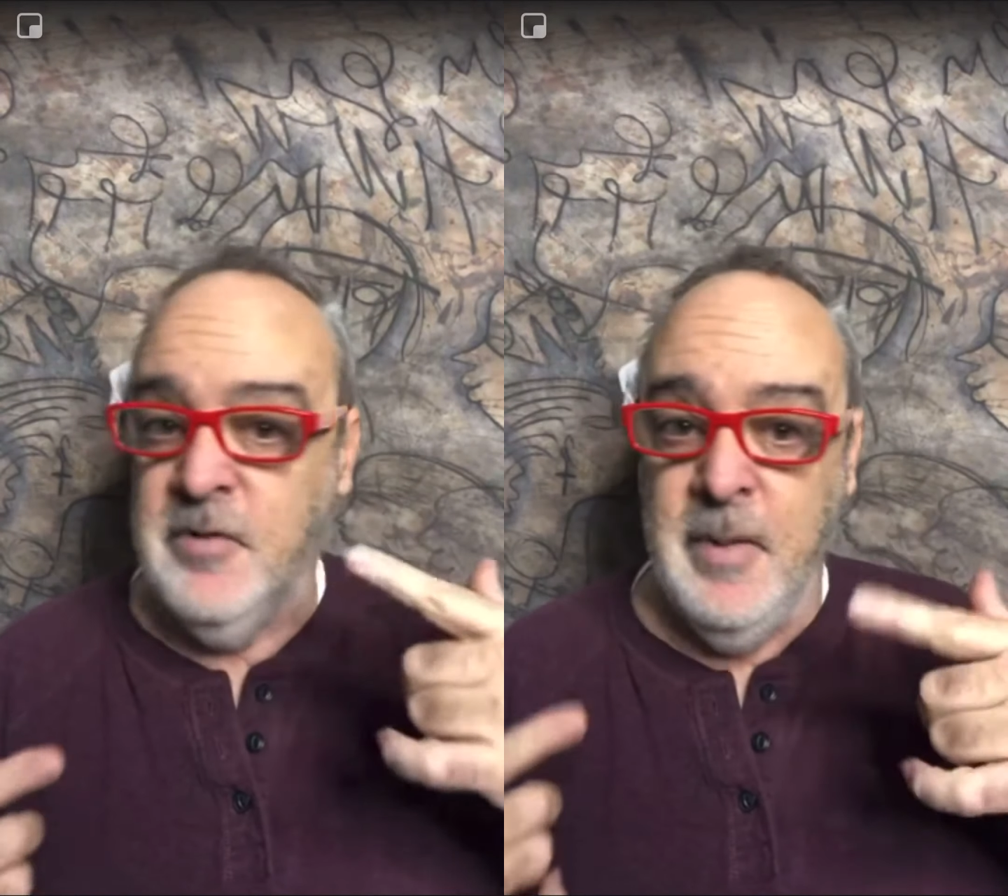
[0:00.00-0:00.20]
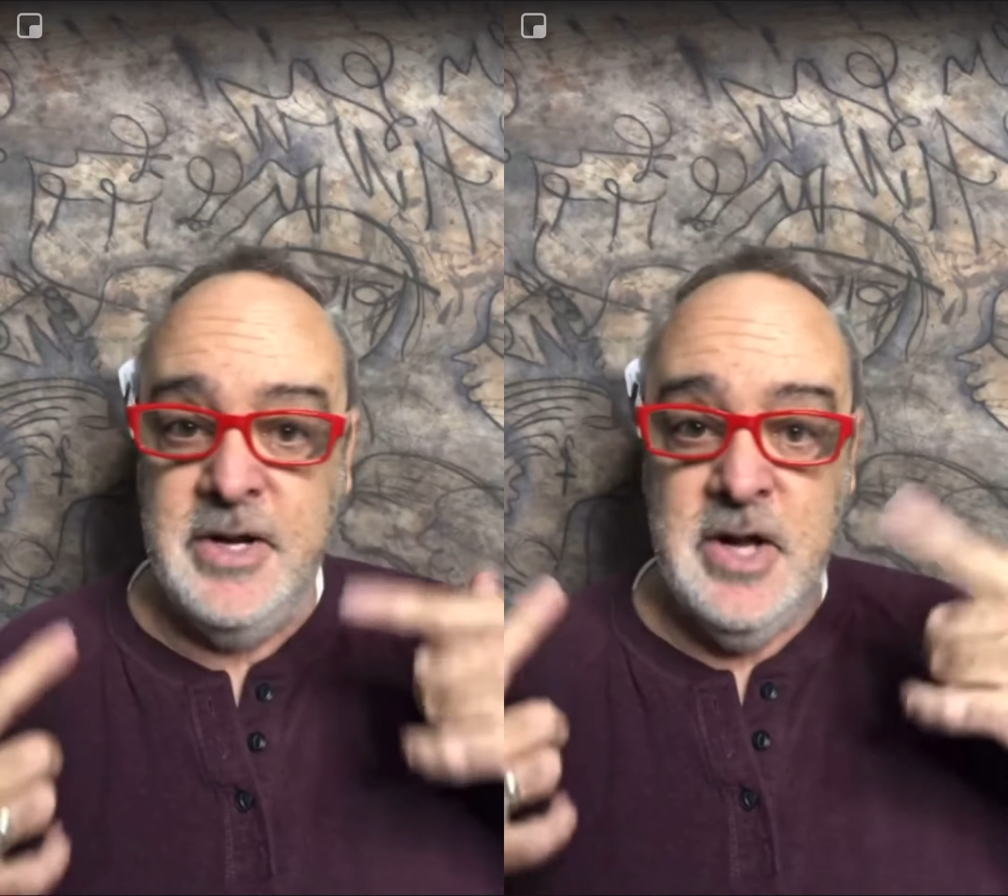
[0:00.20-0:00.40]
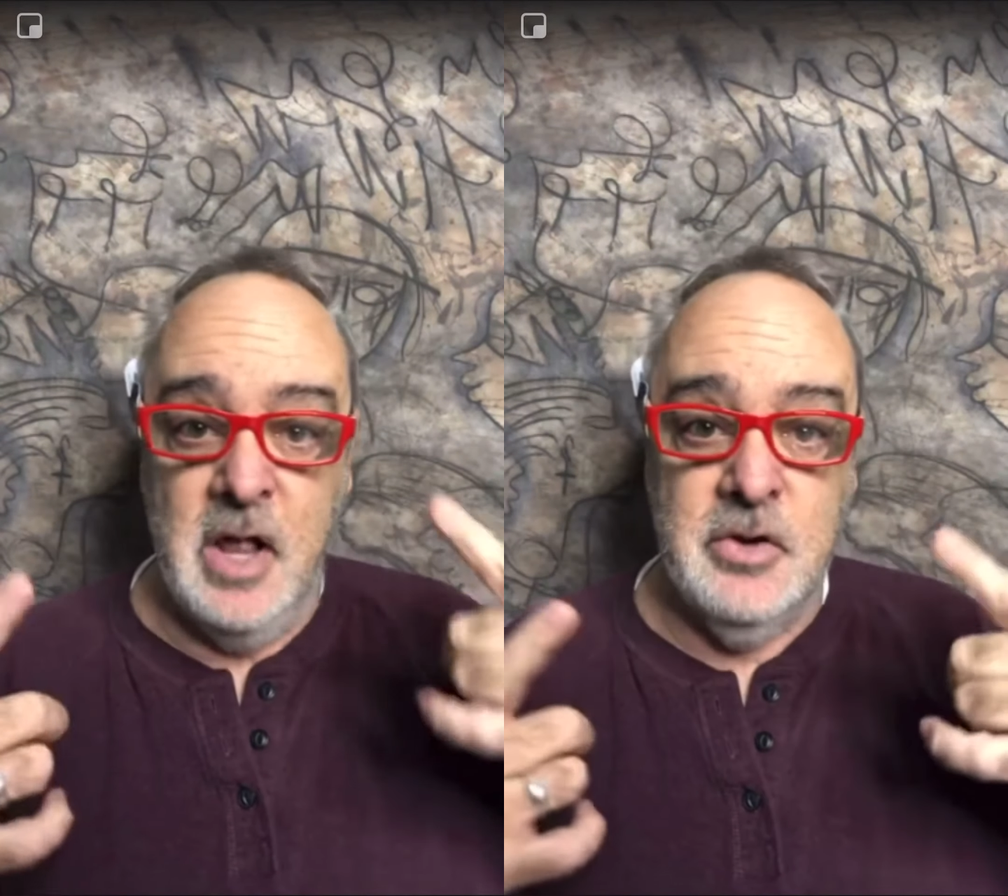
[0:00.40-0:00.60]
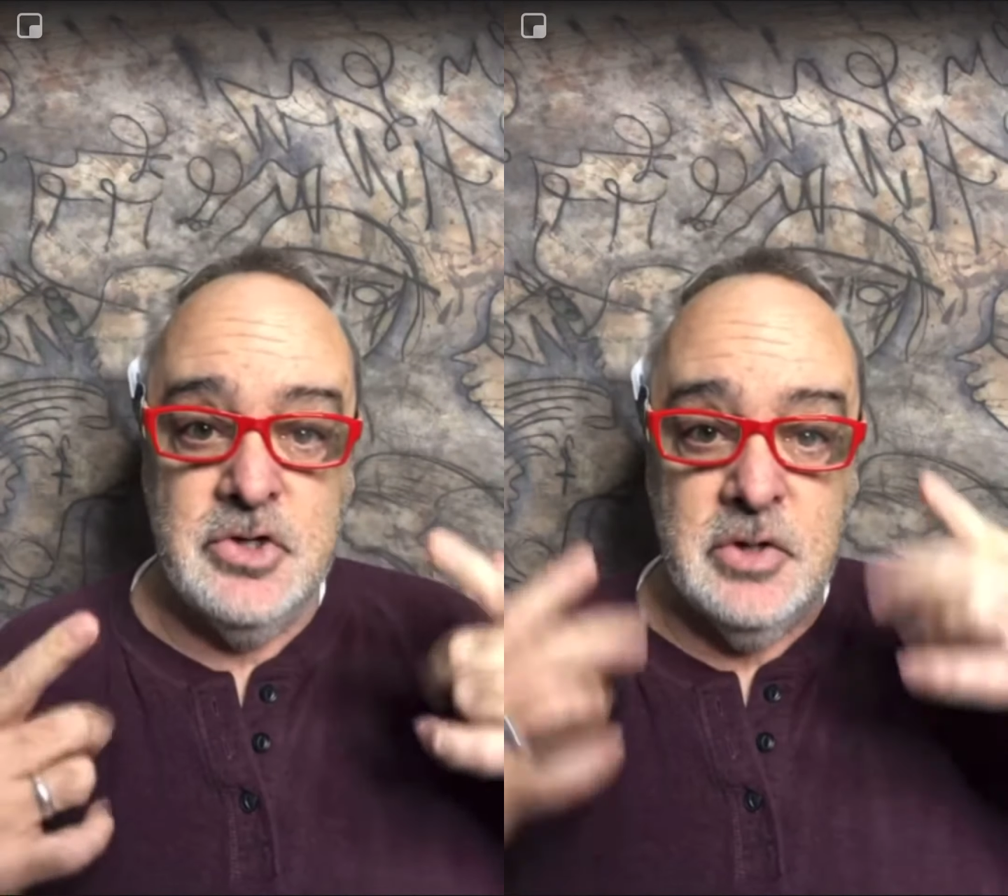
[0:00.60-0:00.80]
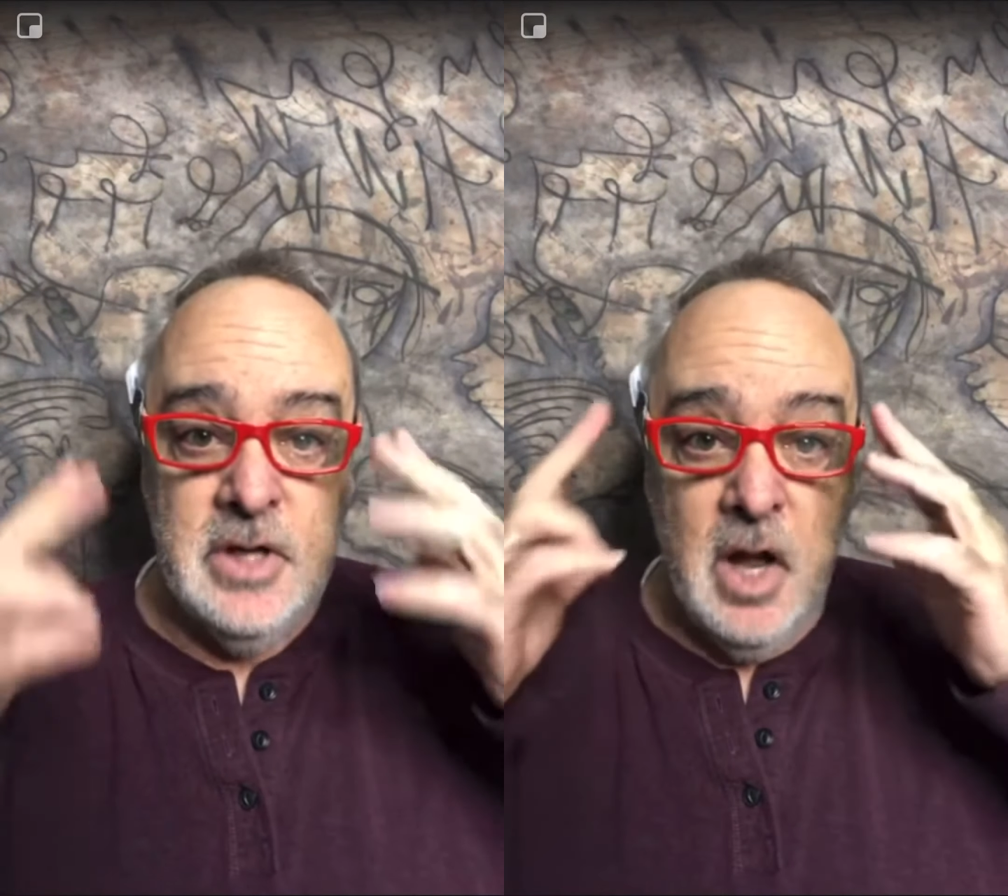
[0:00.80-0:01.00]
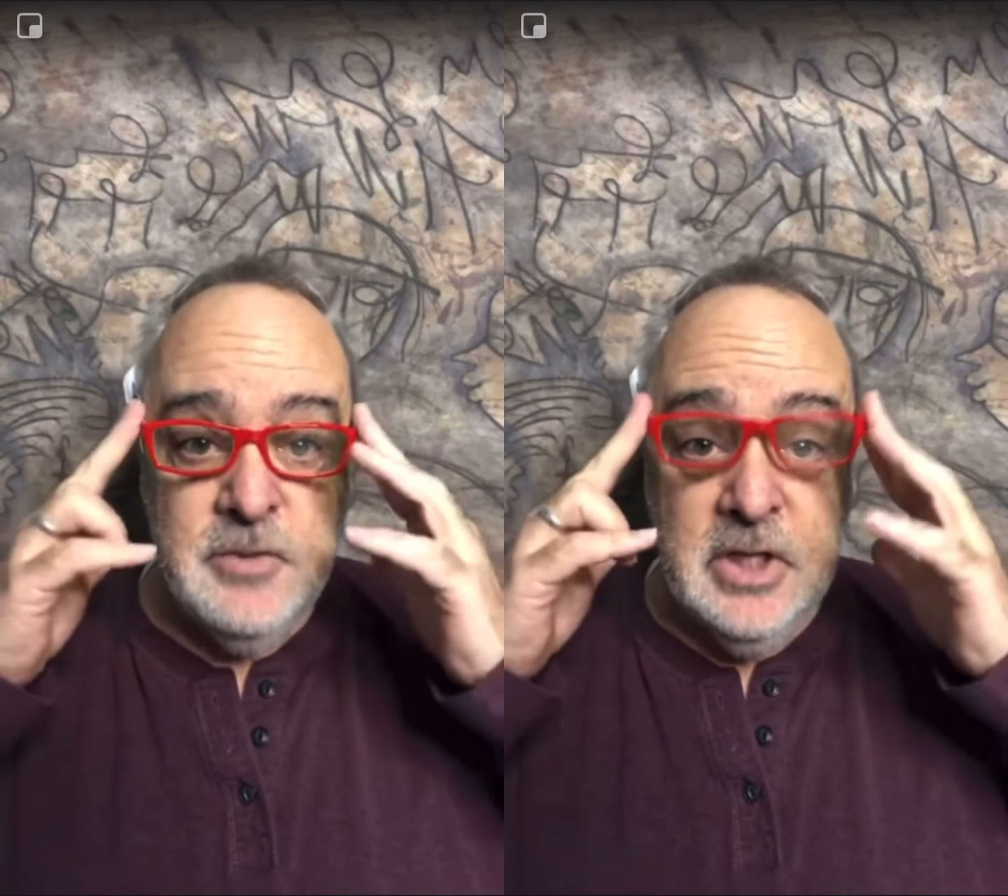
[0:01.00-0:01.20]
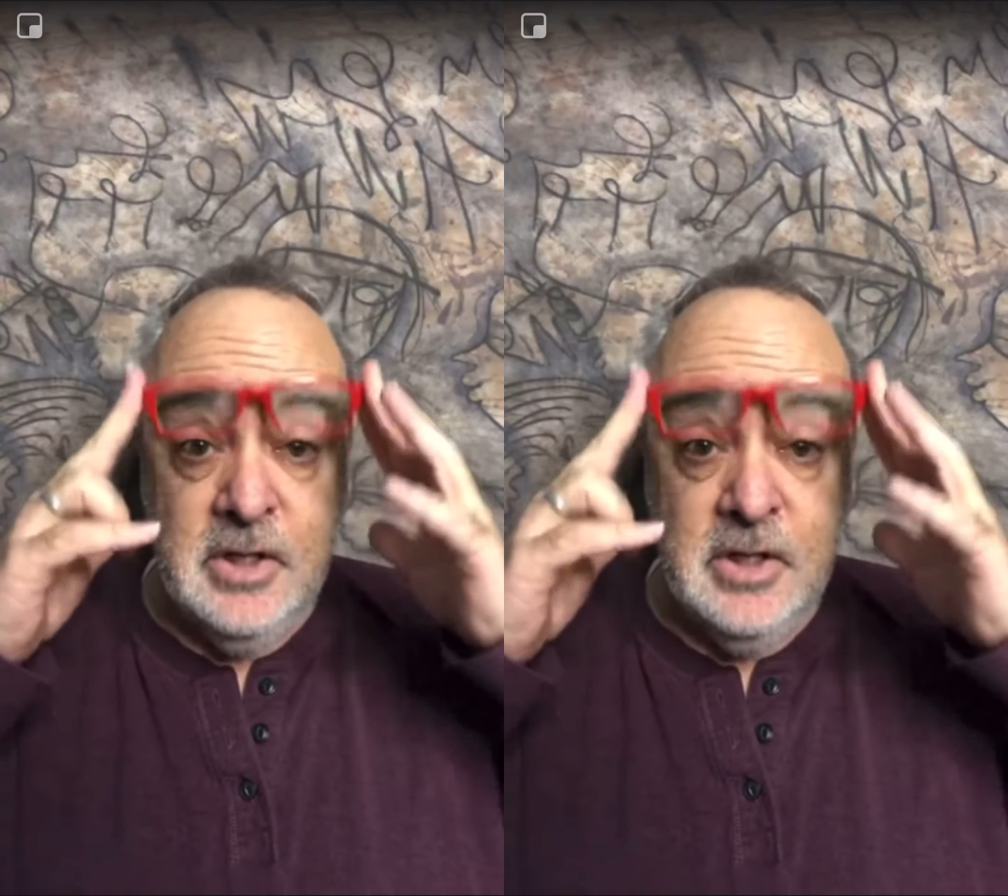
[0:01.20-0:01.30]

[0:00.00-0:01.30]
my Dollar Tree object